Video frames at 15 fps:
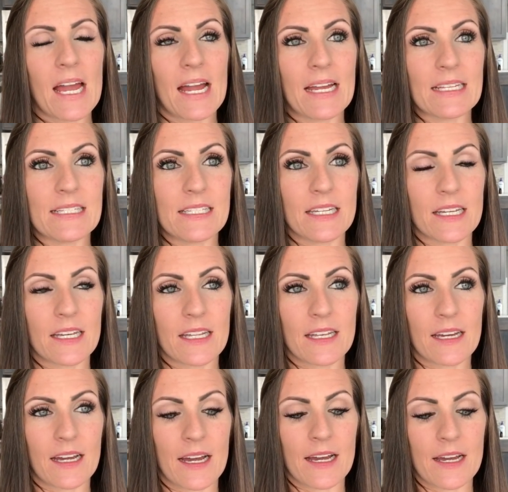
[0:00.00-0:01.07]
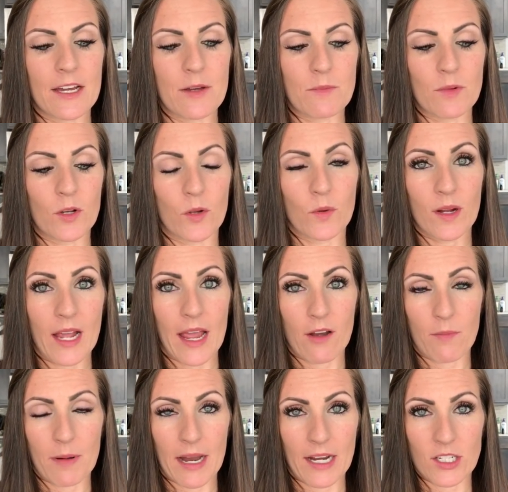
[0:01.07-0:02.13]
I did go to a
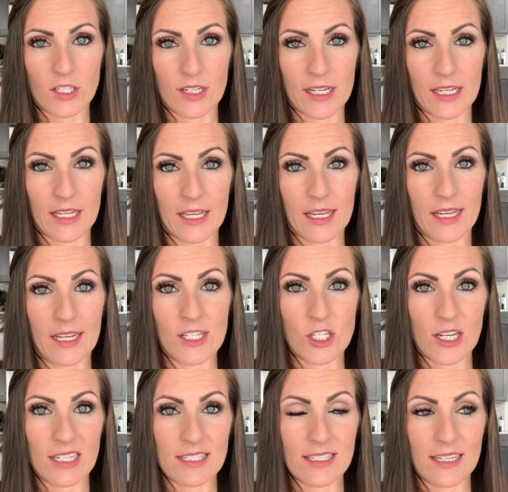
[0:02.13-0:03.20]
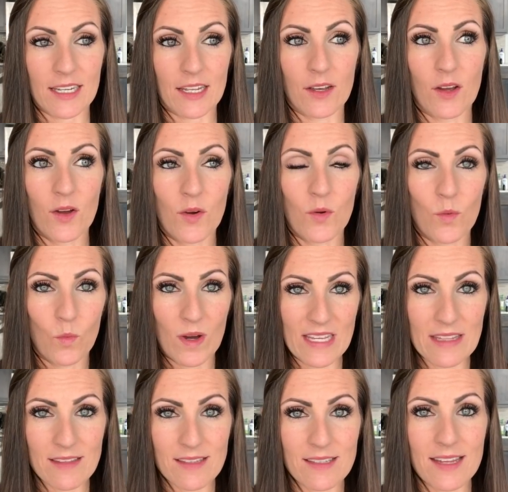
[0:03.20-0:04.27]
chiropractor and get adjusted
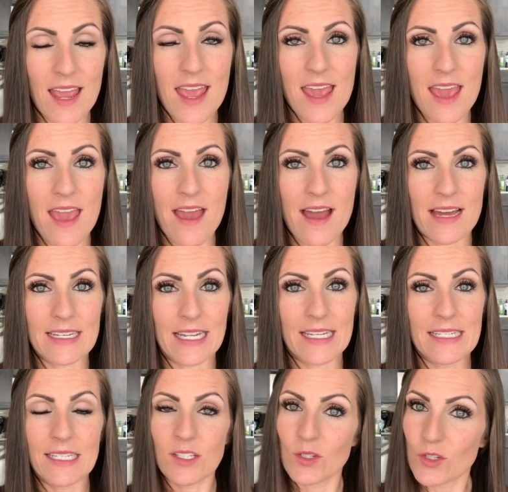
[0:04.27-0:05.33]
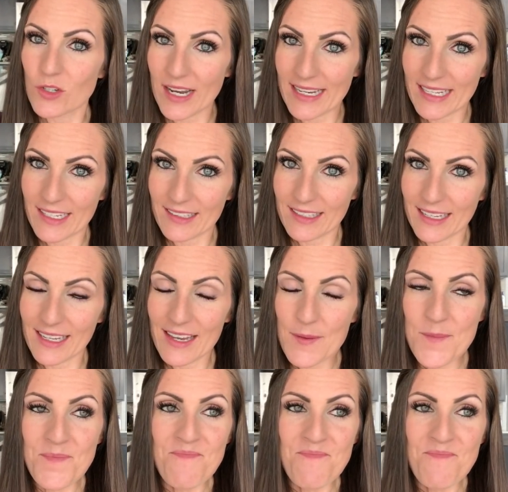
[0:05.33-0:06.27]
once, and I did do dry needling.